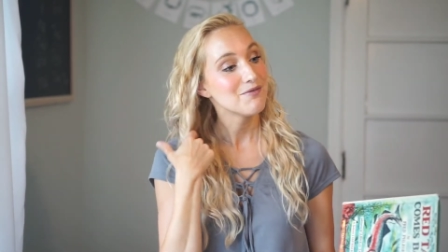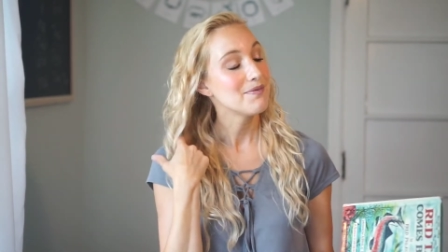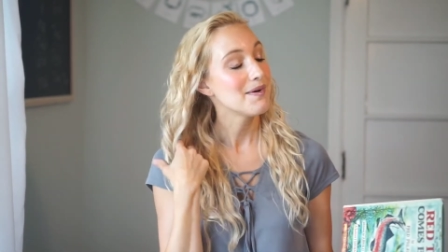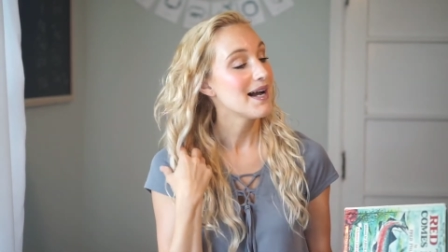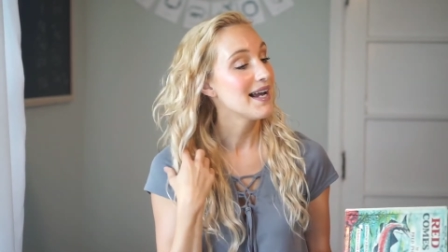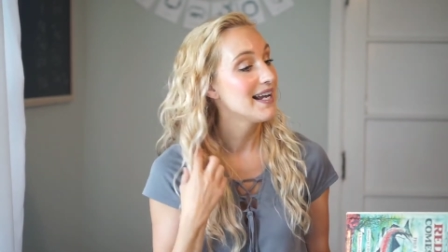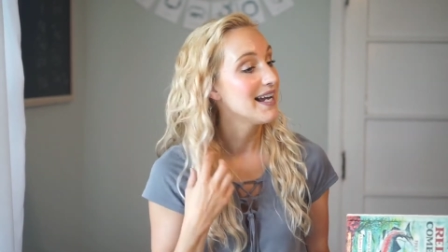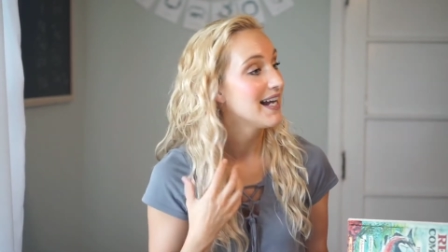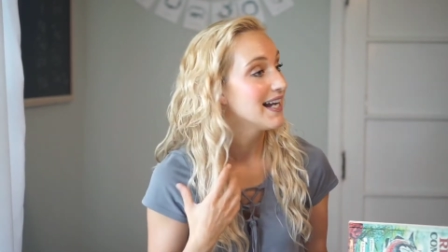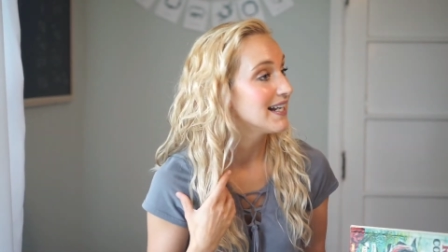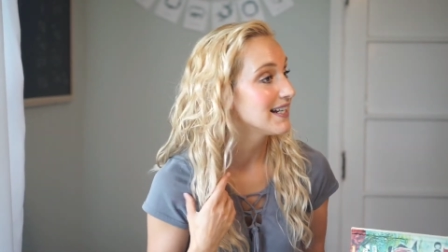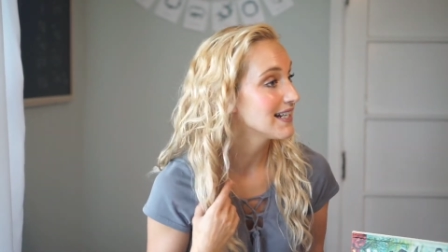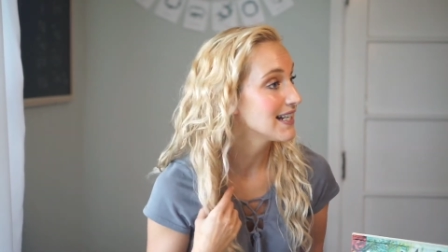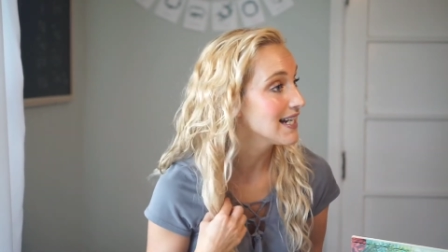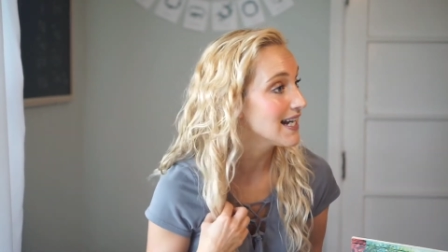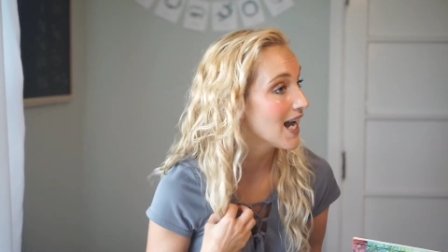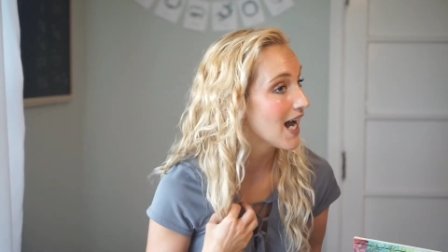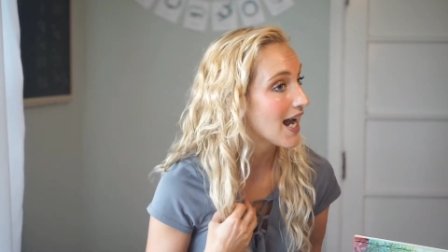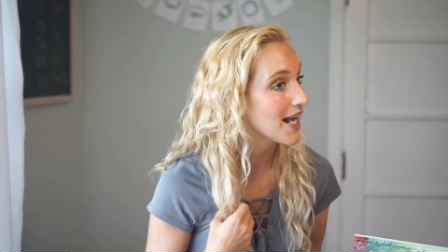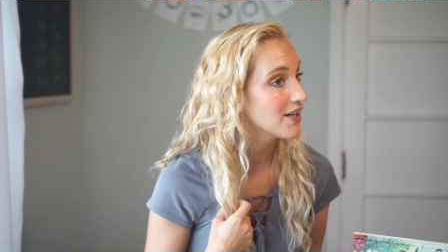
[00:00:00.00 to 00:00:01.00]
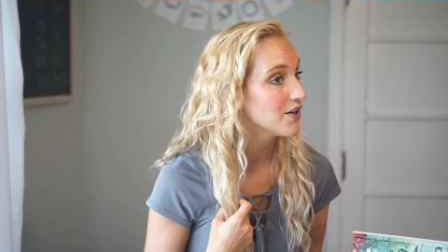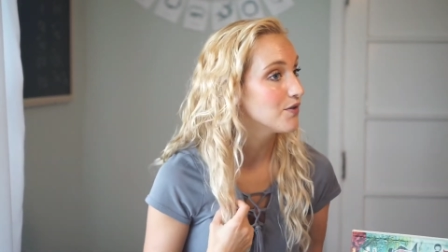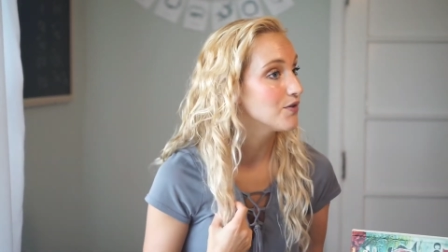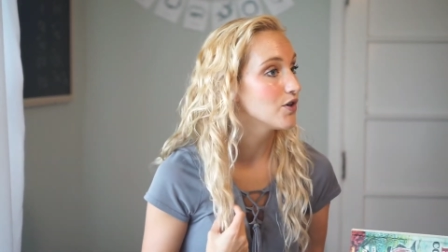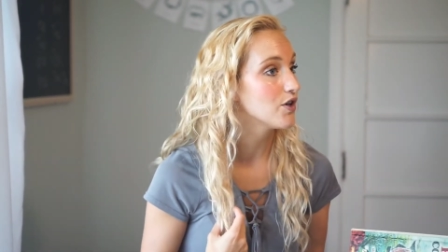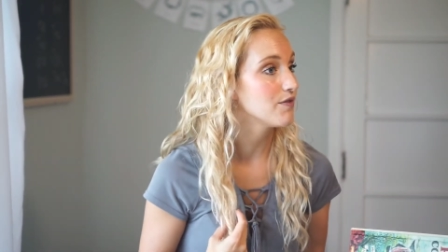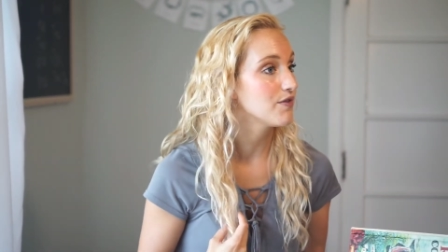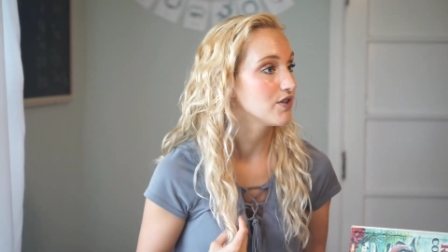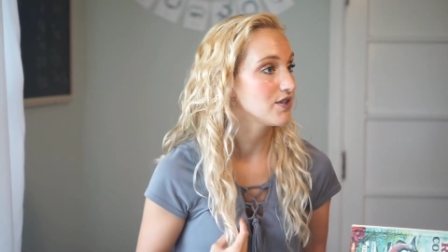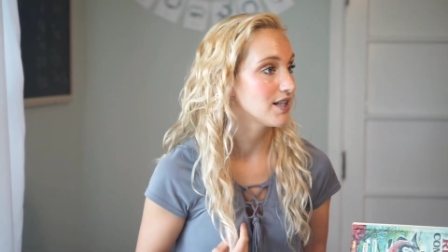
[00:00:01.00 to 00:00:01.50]
What, honey? I
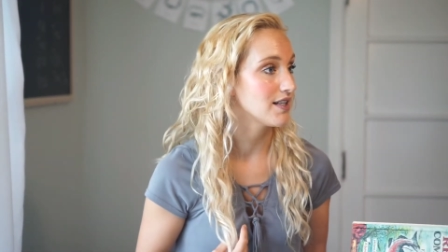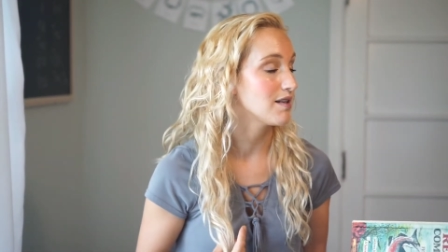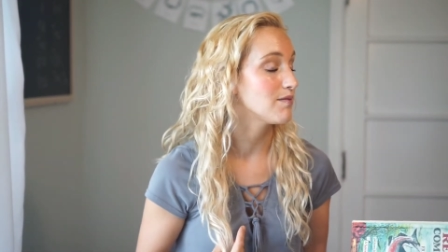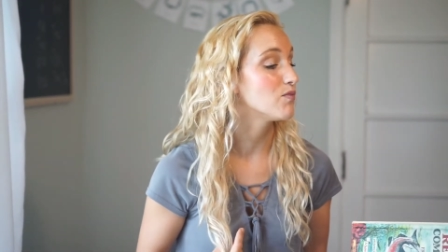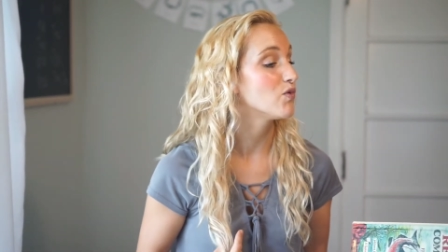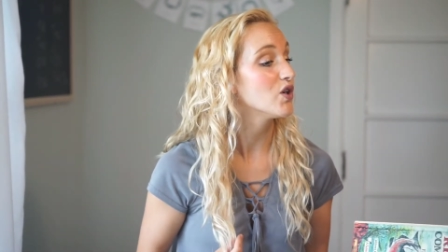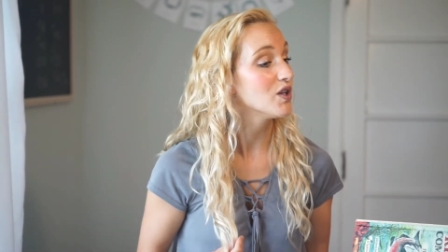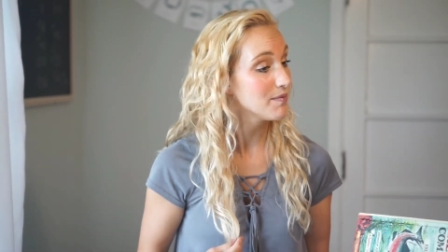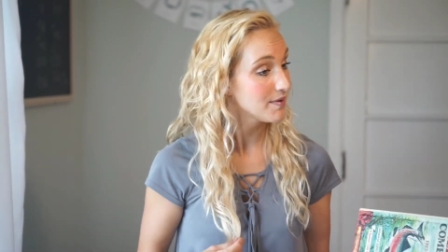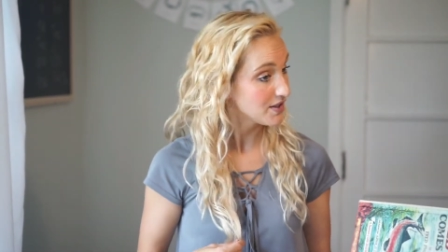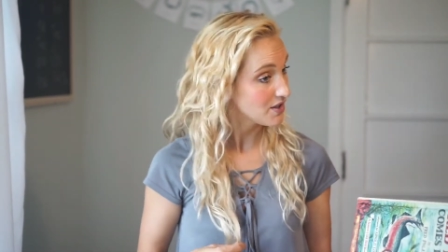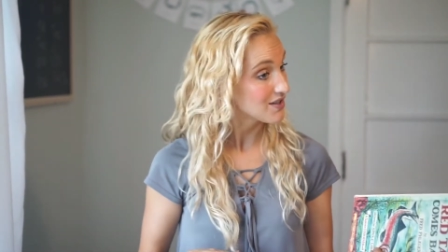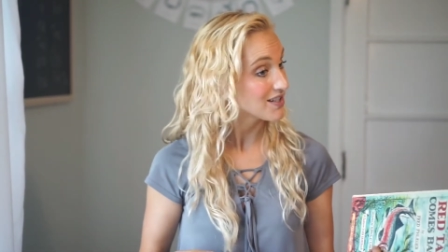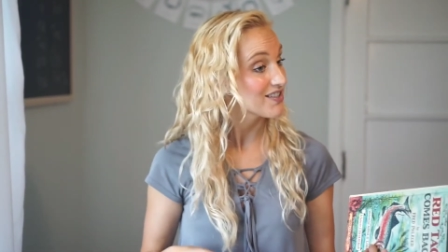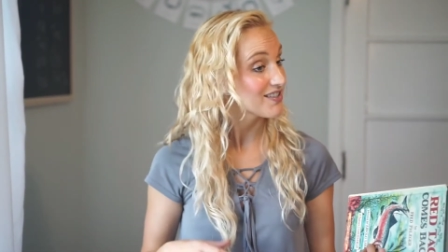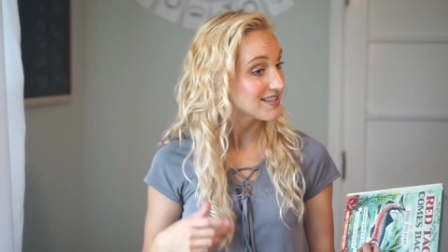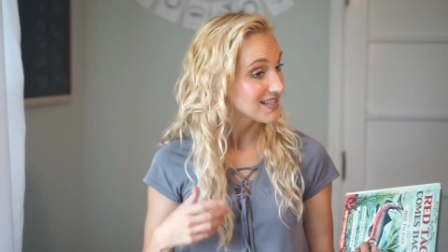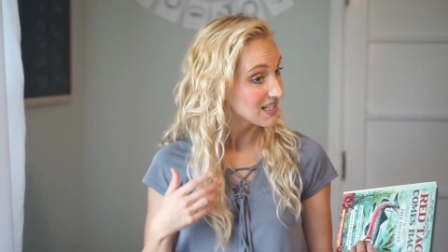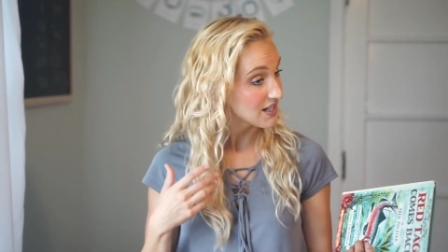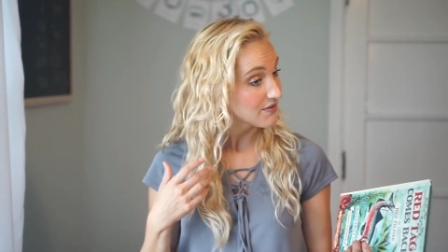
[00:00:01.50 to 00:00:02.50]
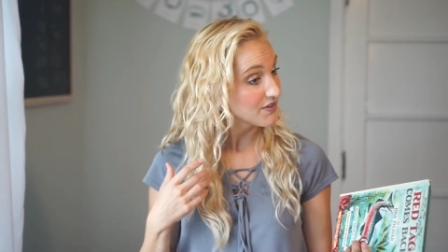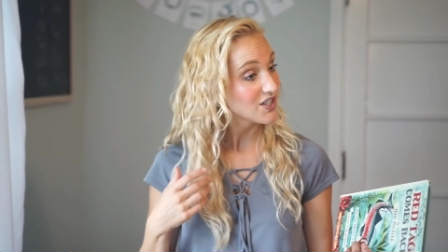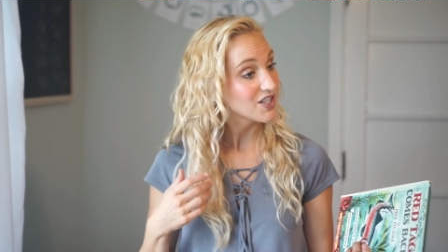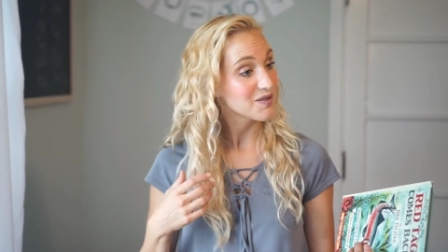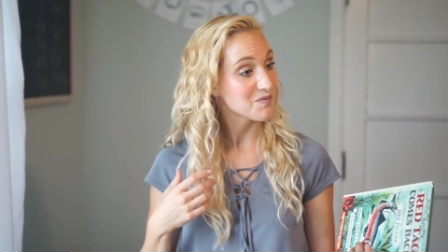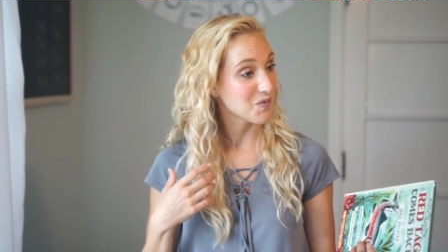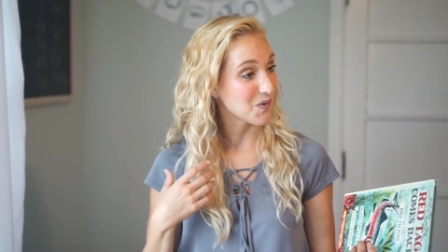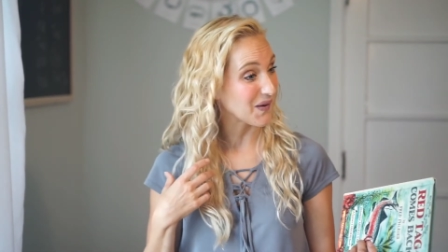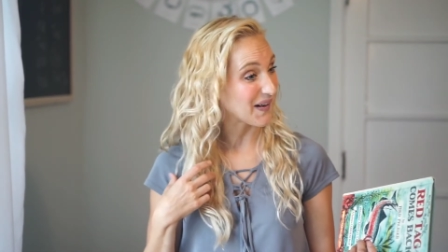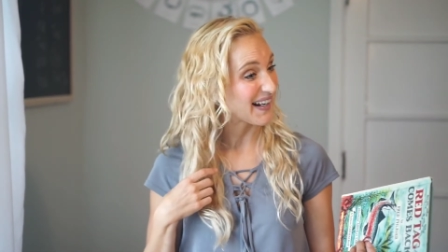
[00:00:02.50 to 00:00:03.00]
don't know if there's any more, but you can see if
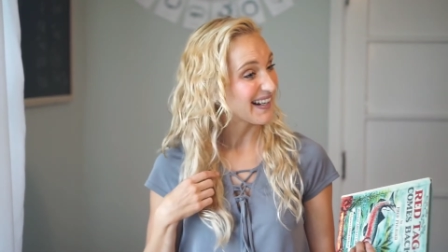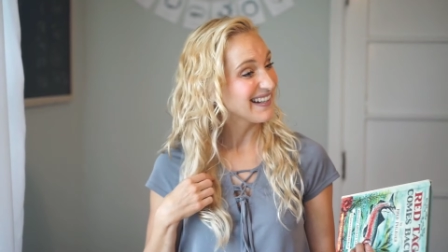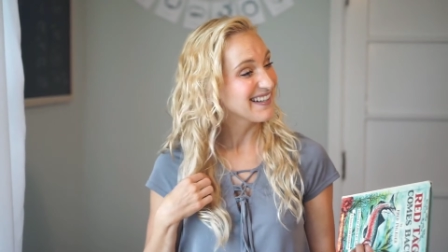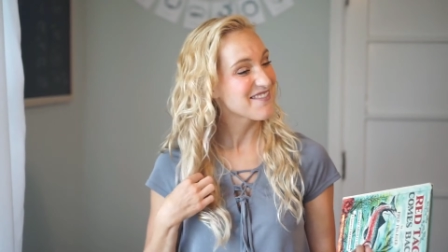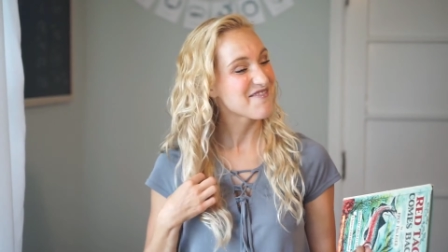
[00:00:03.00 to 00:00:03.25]
there's more.